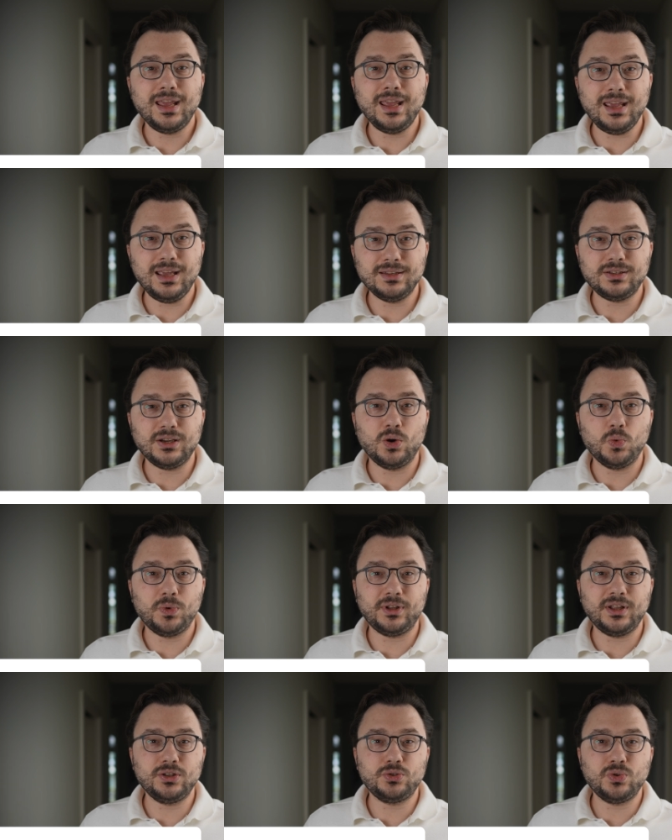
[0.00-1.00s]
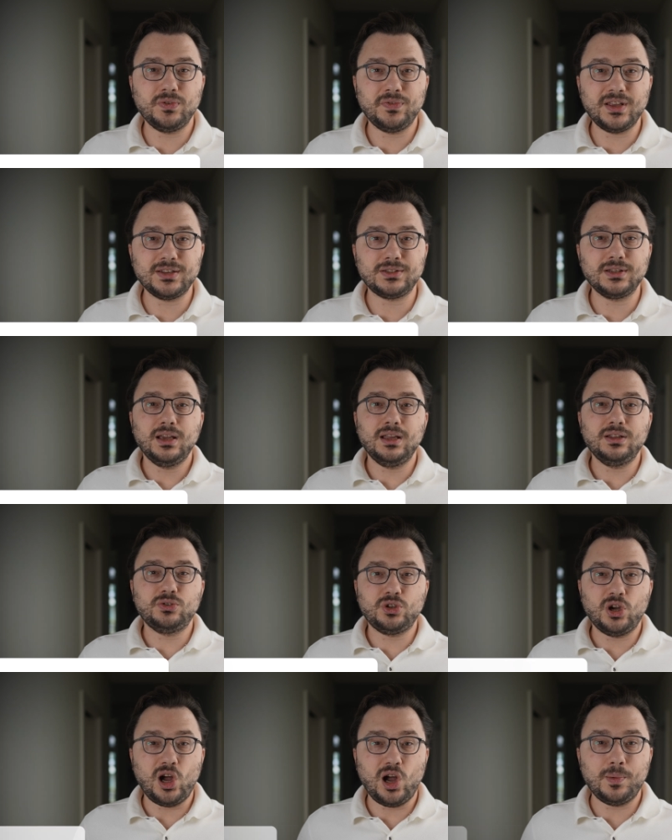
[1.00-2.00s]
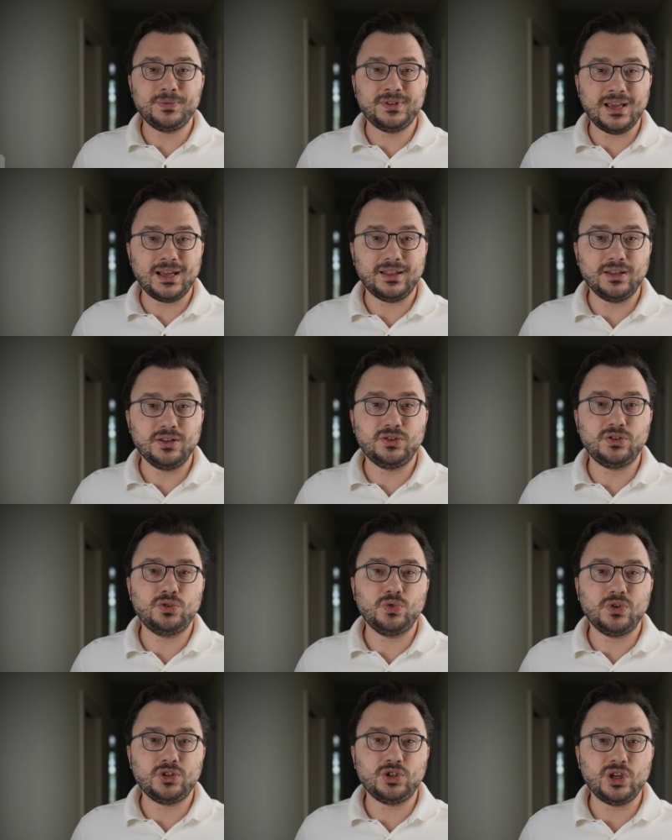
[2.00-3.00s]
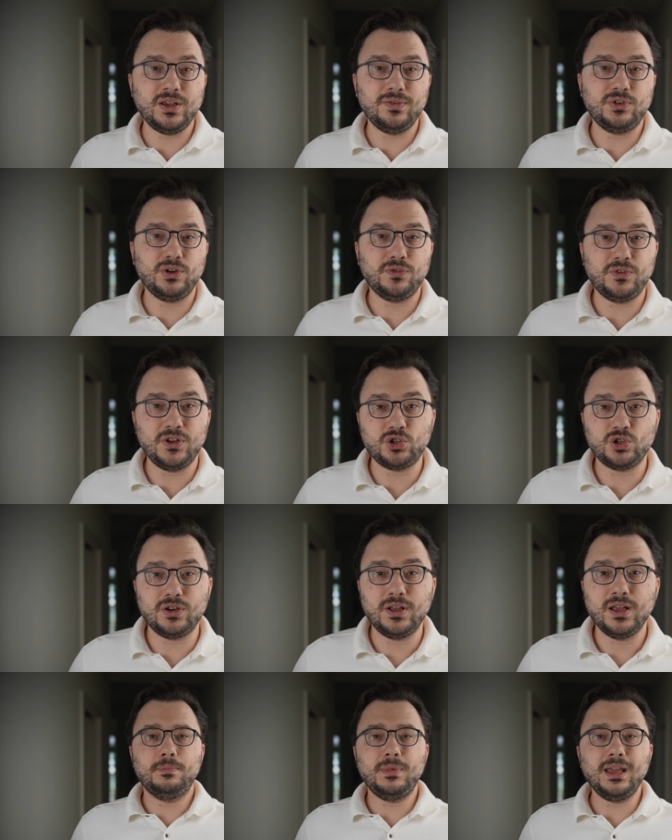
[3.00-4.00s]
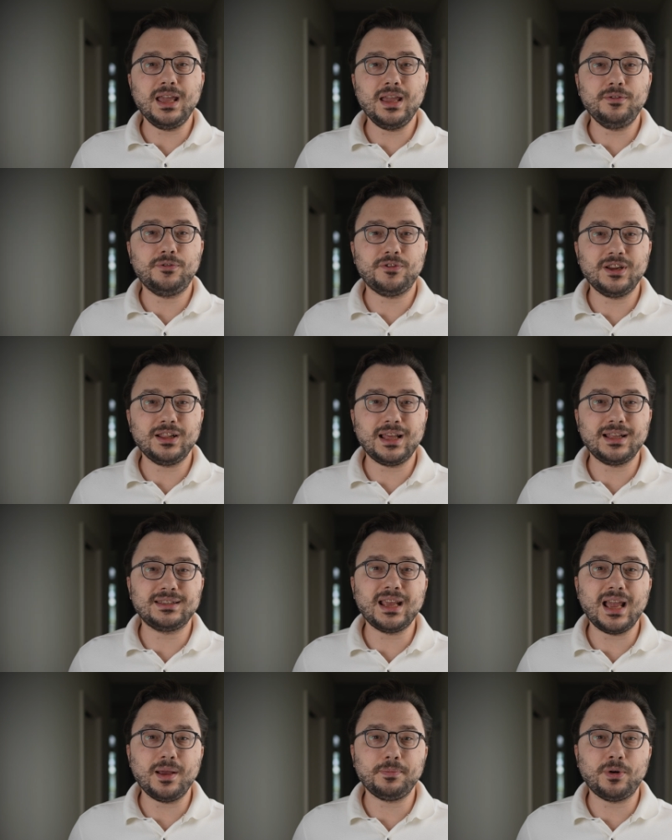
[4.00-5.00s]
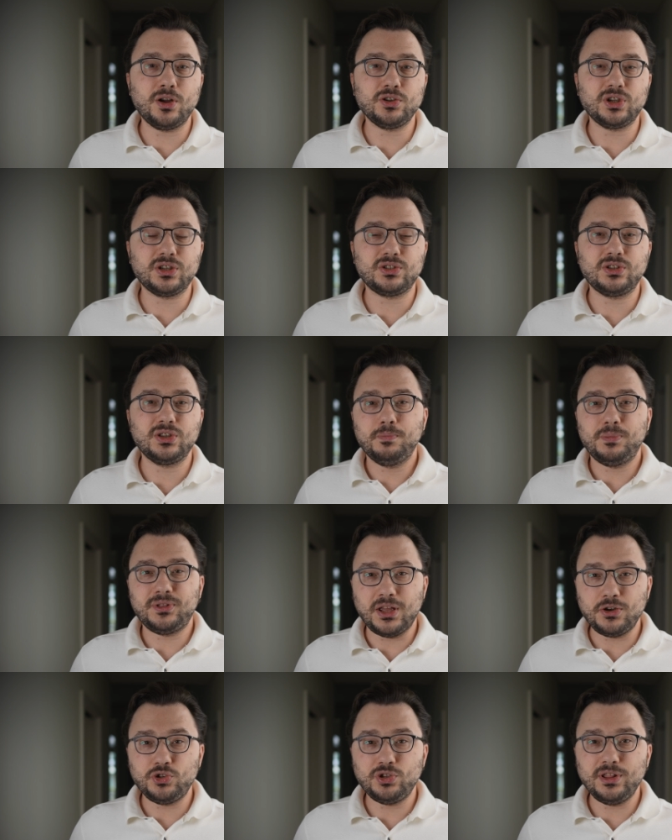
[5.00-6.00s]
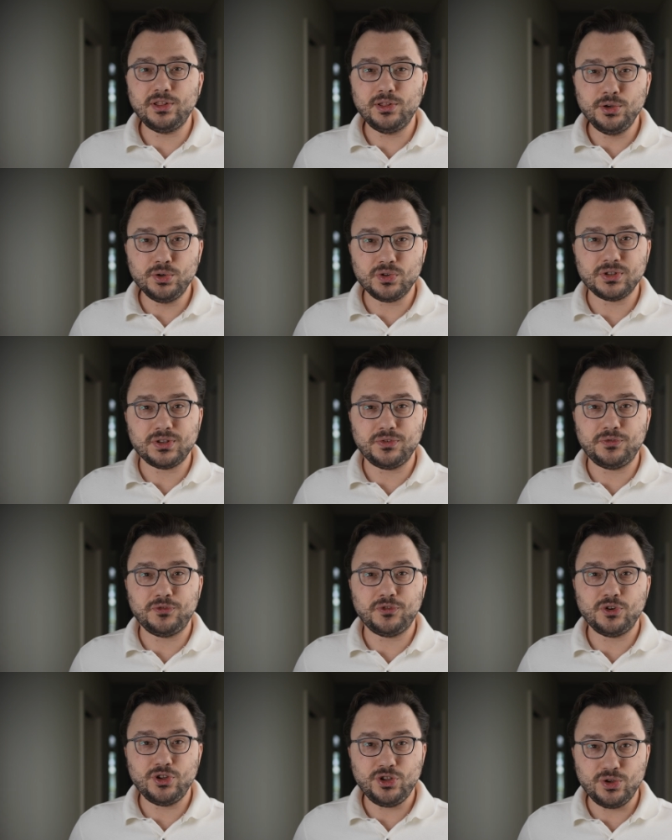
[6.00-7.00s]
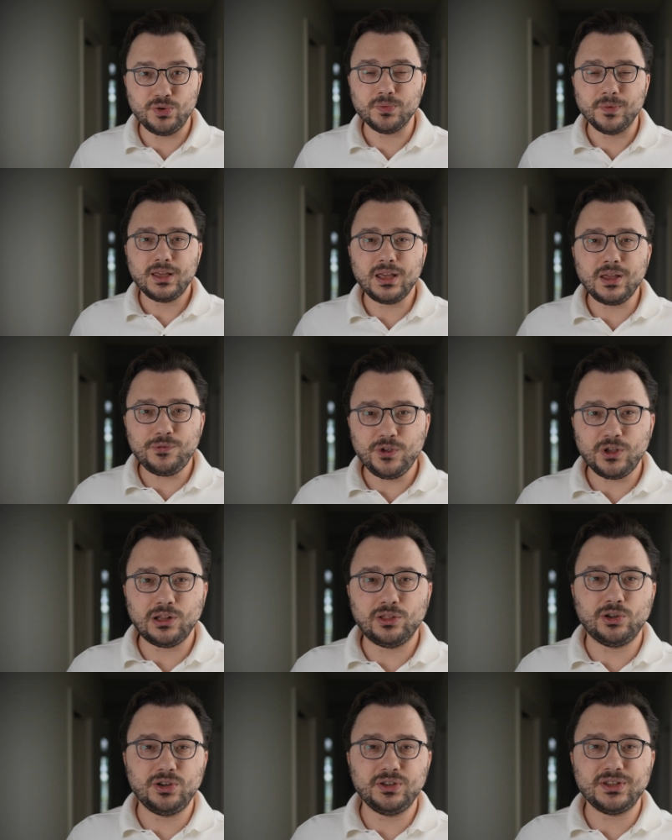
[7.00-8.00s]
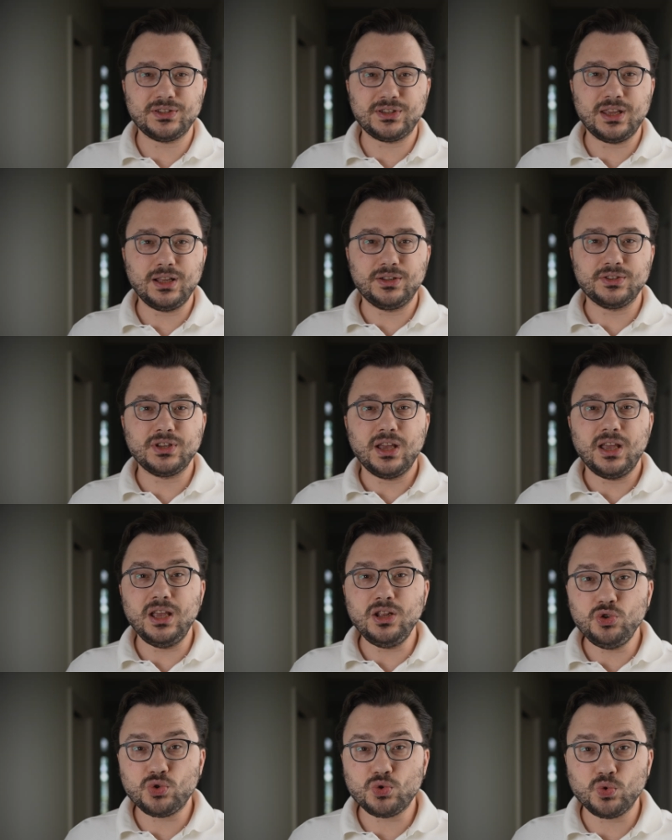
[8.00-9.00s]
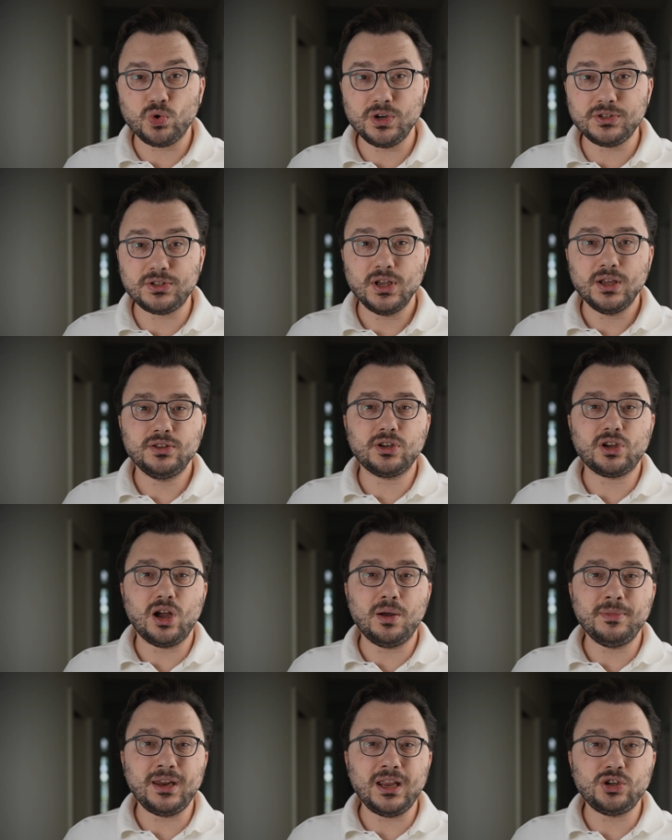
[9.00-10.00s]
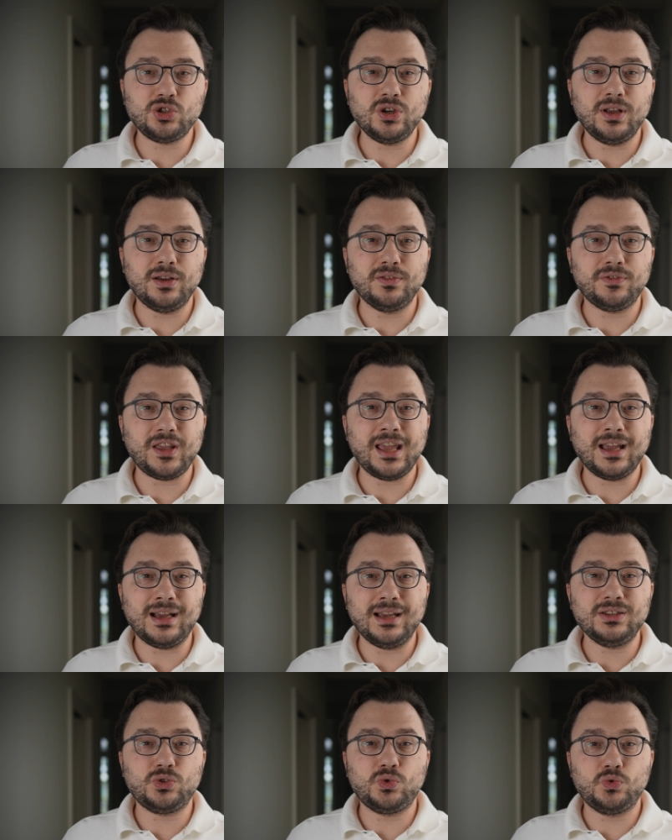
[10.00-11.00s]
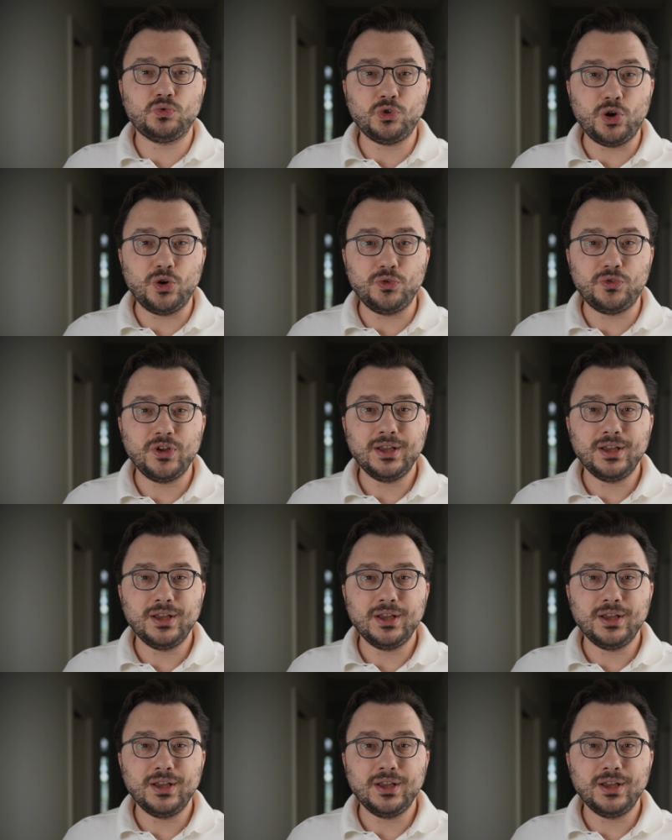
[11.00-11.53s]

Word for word: and are willing to invest in top talent to achieve their vision, making freelance AI projects potentially potentially lucrative for you if you can learn the skills. In short, the combination of AI's growth